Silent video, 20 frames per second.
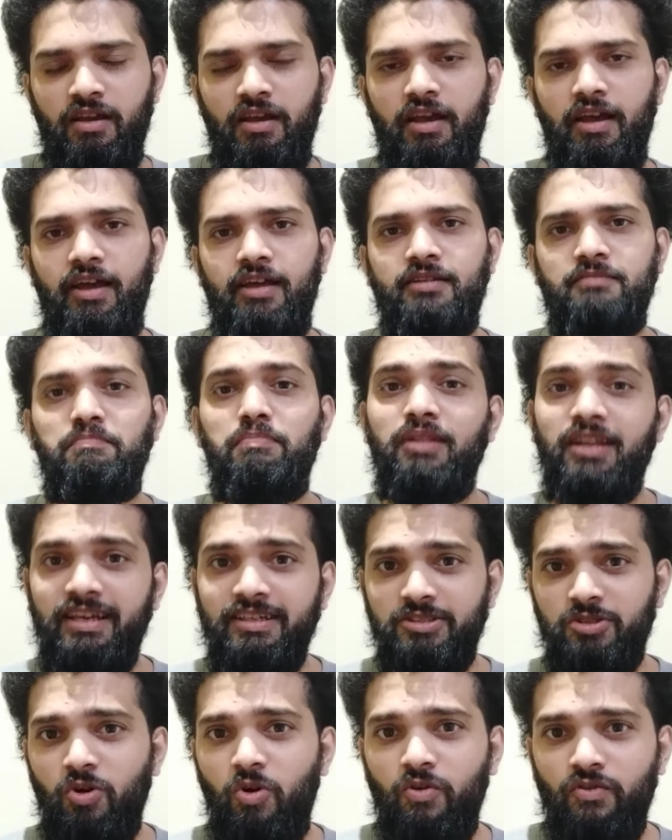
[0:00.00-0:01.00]
And
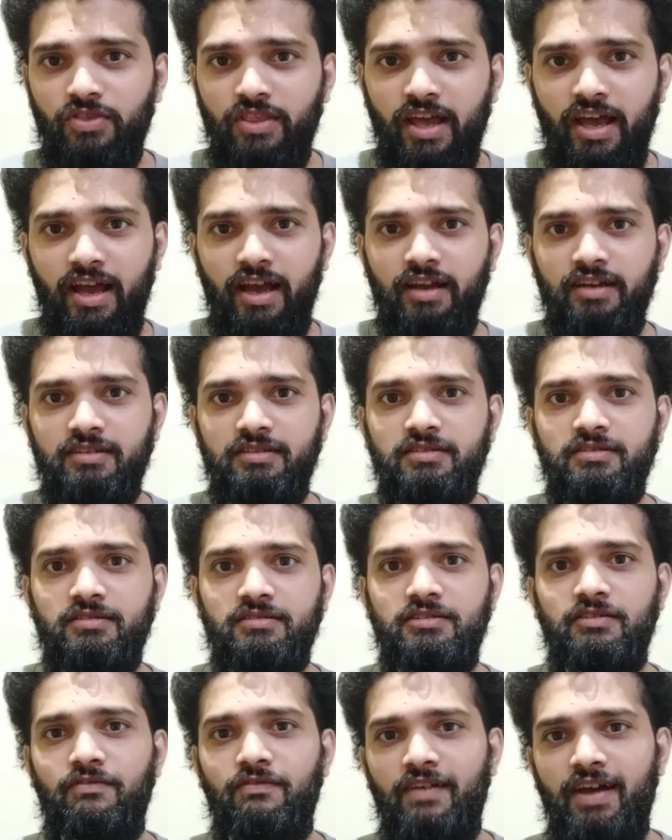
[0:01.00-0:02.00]
please note that
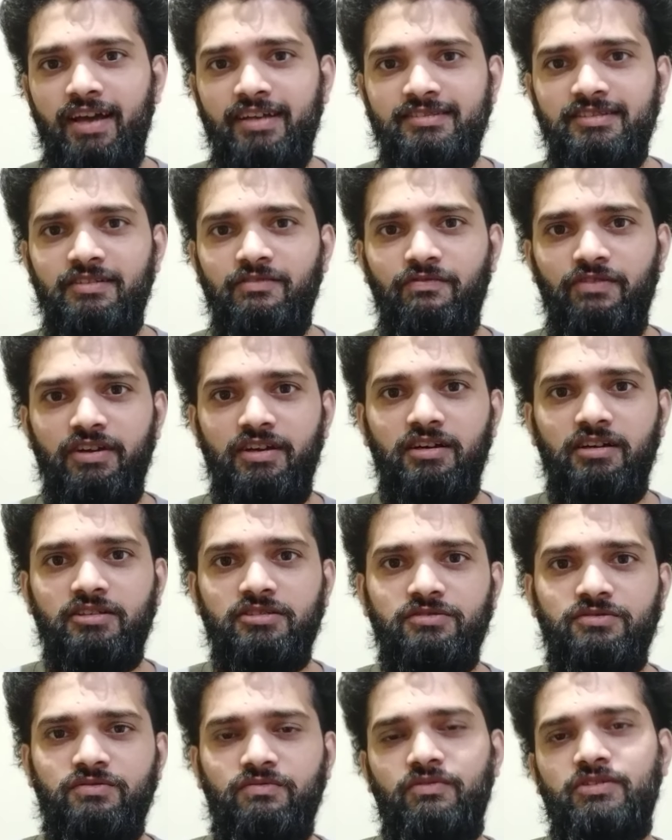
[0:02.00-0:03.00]
the facts and
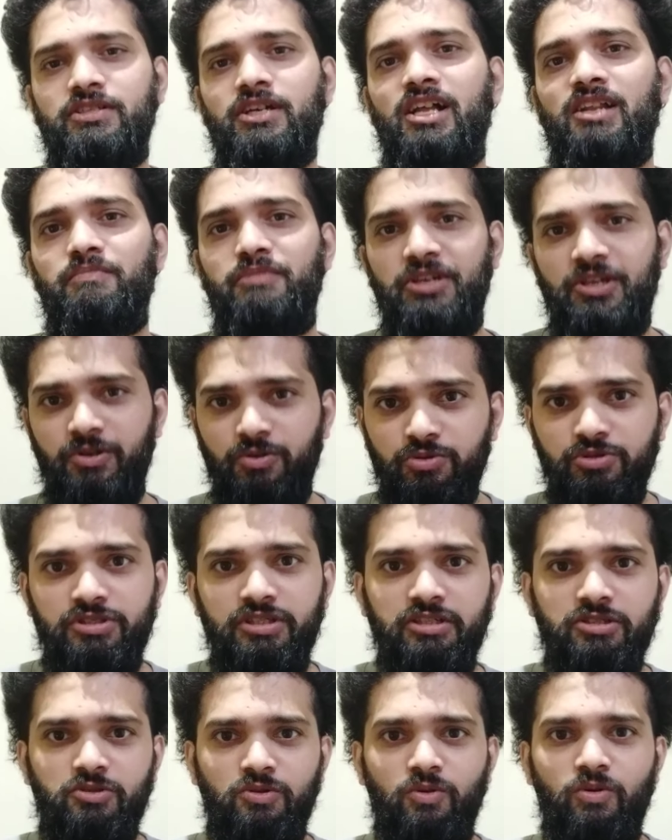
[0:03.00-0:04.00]
figures which I'll be
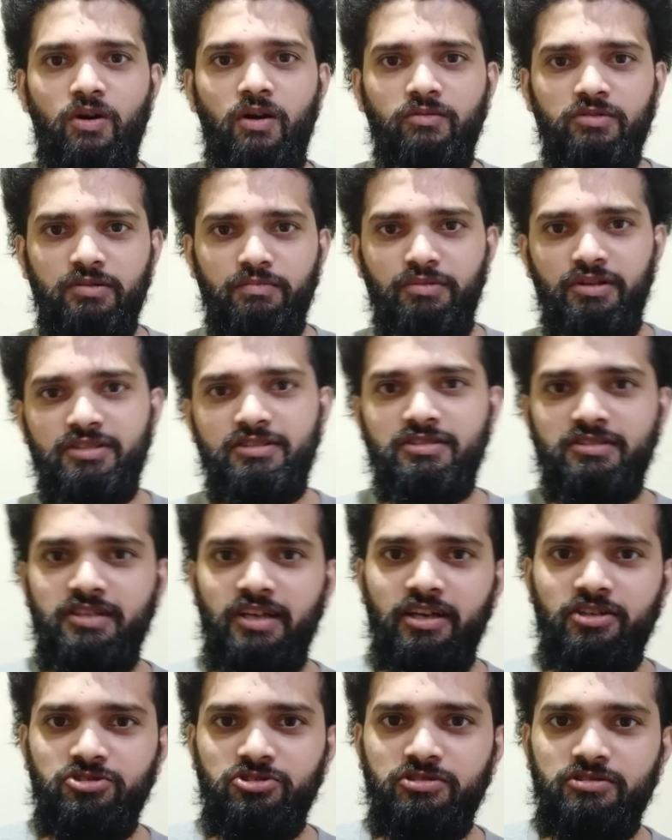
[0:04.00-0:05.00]
using throughout the
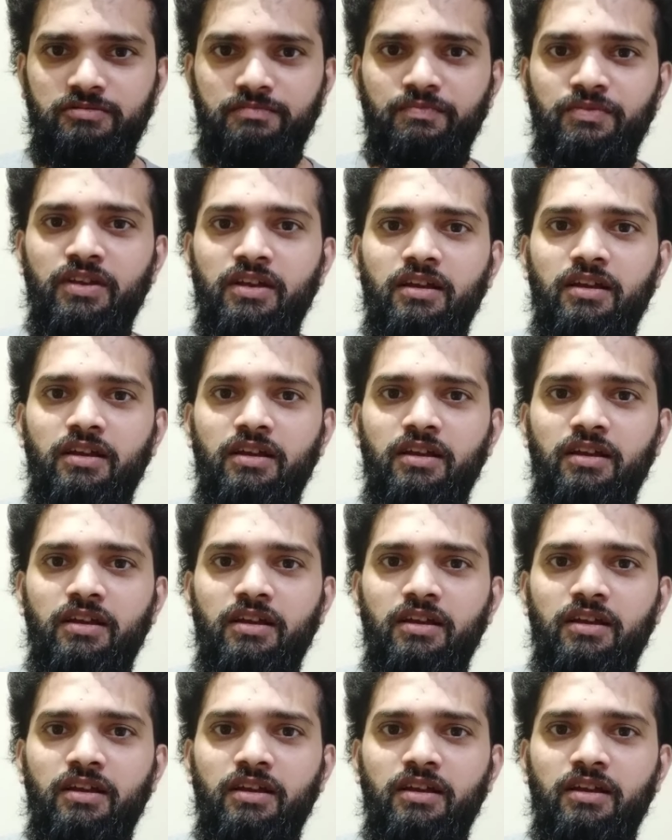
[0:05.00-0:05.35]
presentation